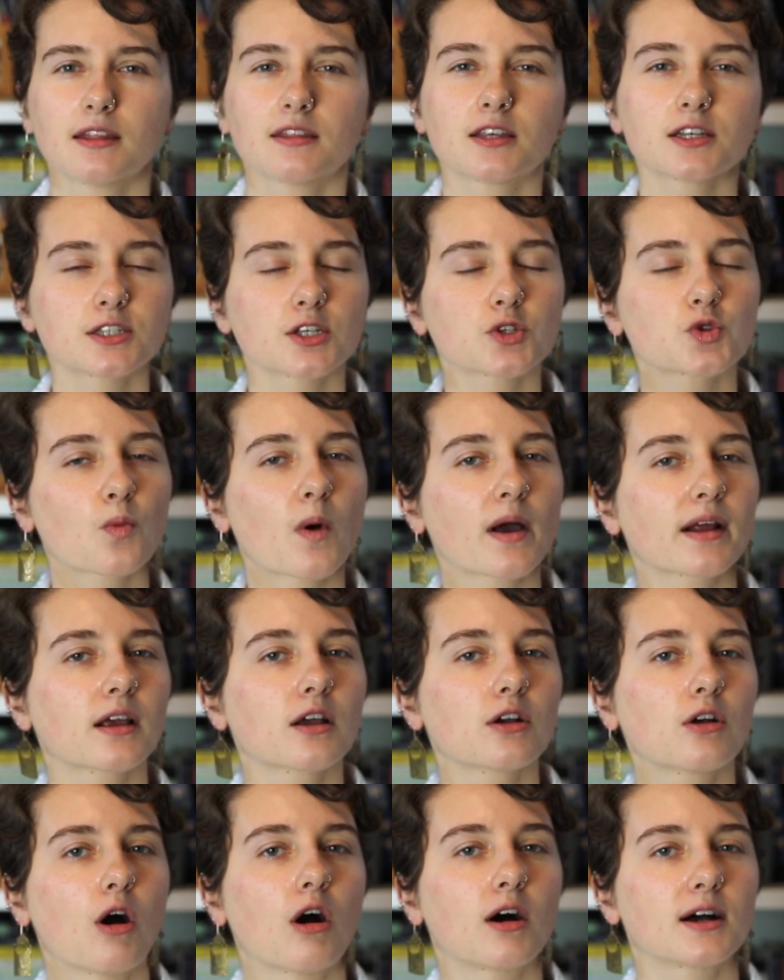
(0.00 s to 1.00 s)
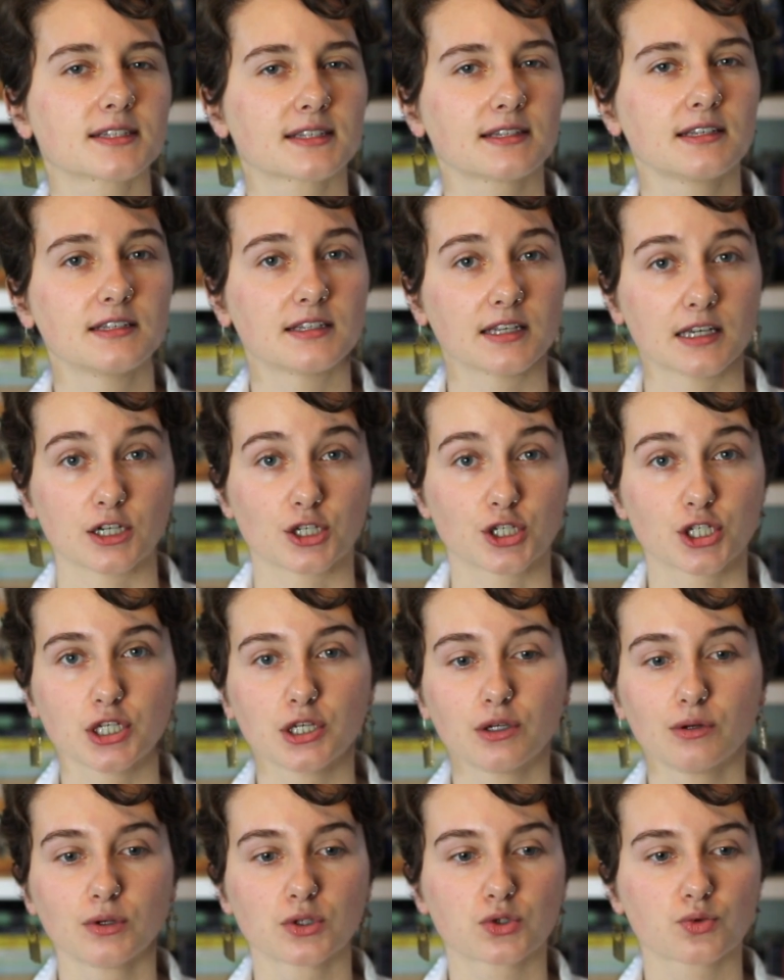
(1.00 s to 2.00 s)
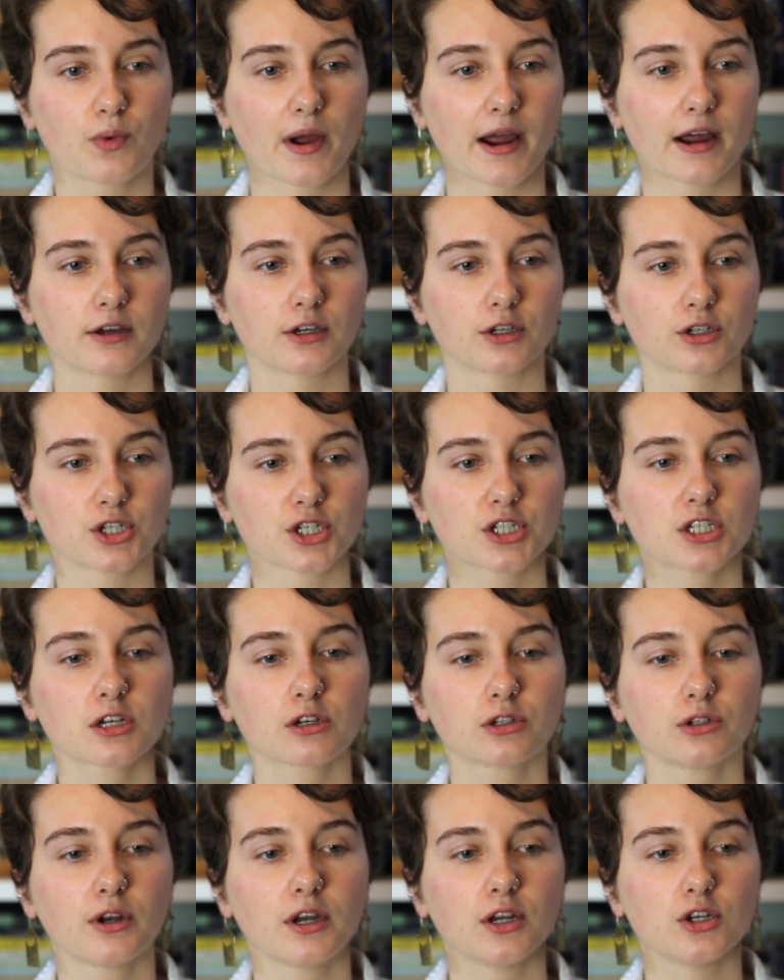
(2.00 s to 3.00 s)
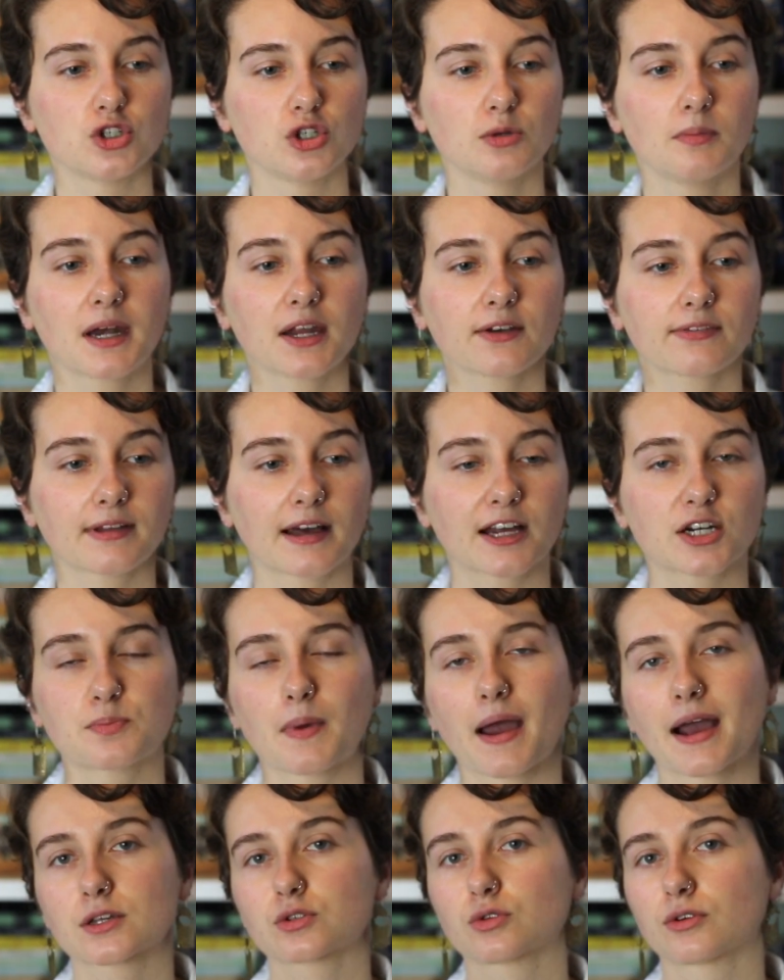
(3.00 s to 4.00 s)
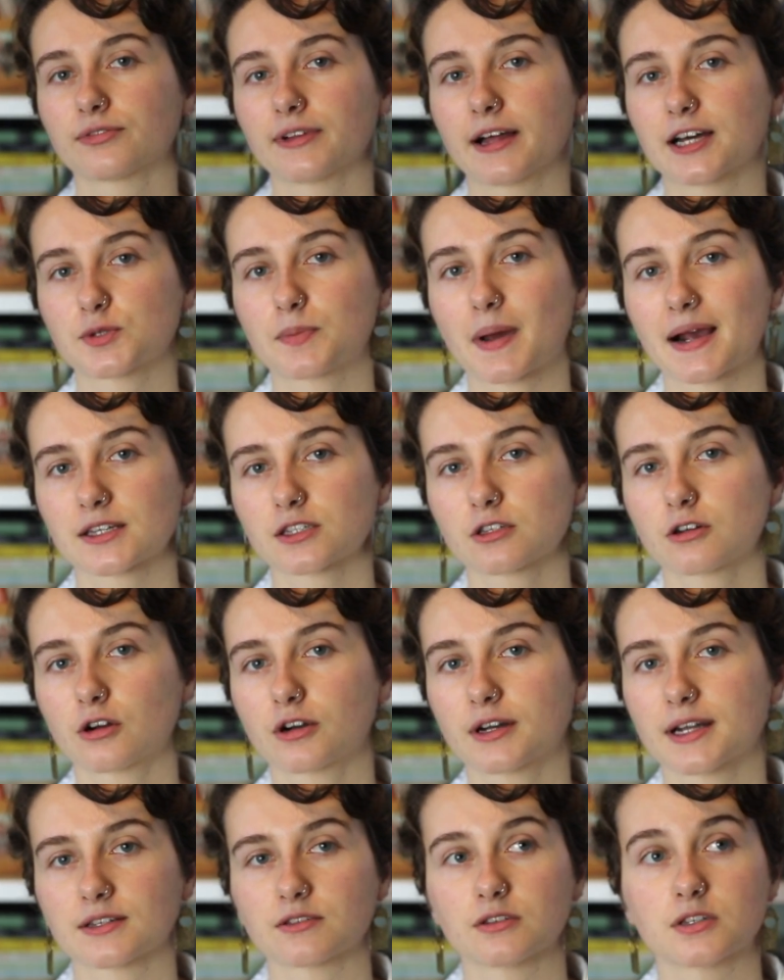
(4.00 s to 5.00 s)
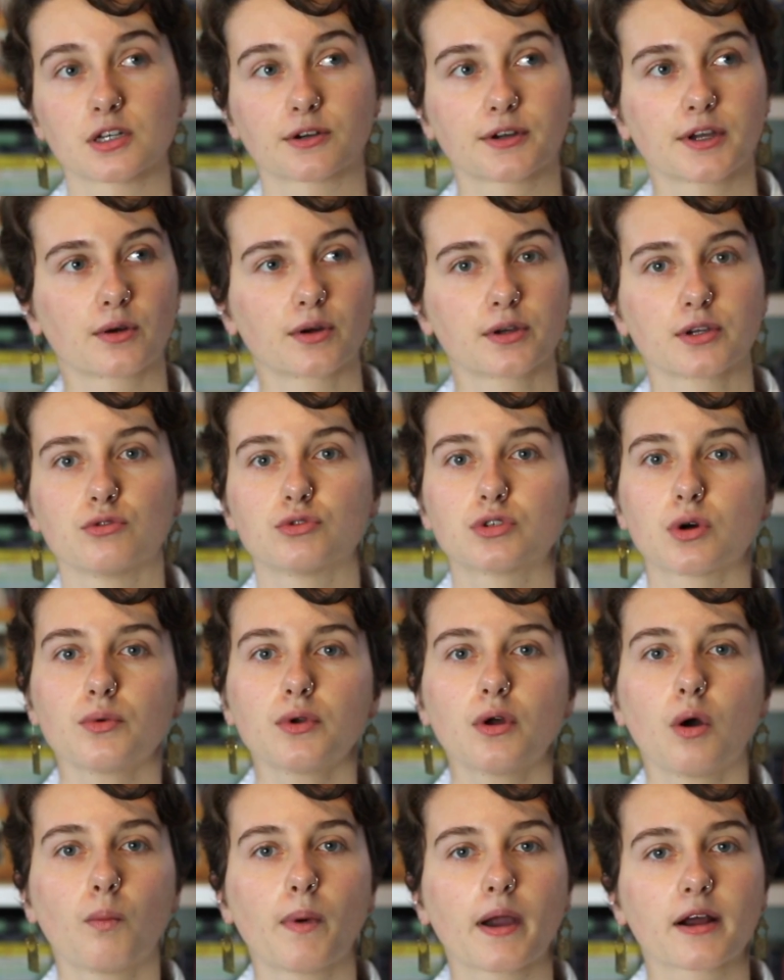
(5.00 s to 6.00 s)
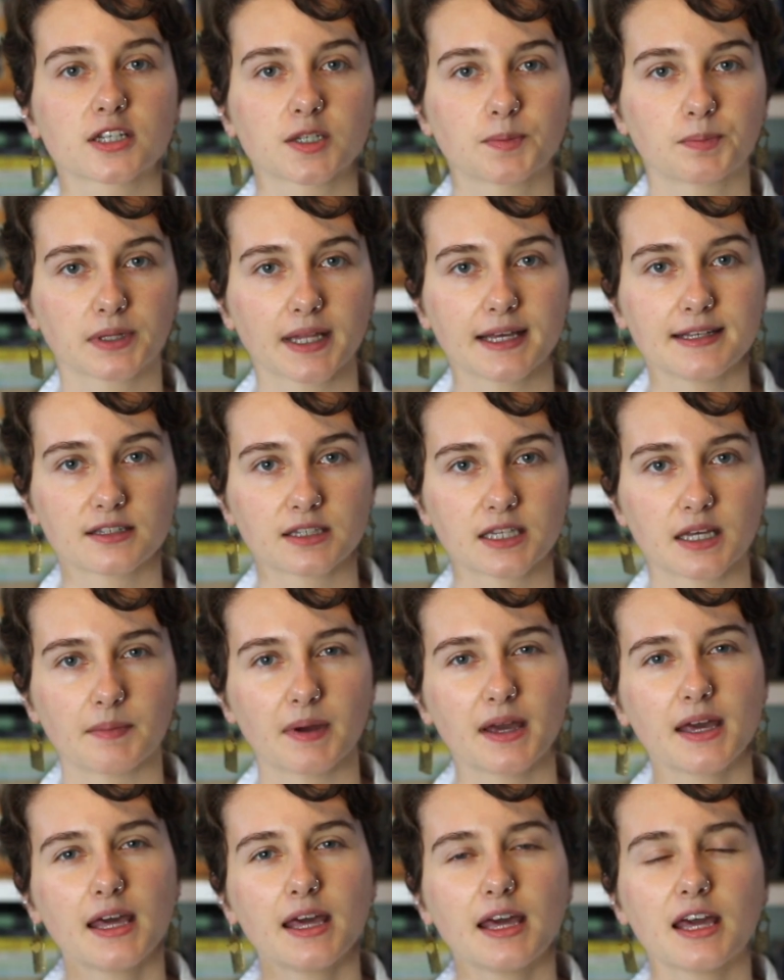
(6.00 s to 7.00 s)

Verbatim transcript: This is what can cause these issues where you're just including too many flashbacks or flashbacks that aren't necessary, or you don't know where to place them.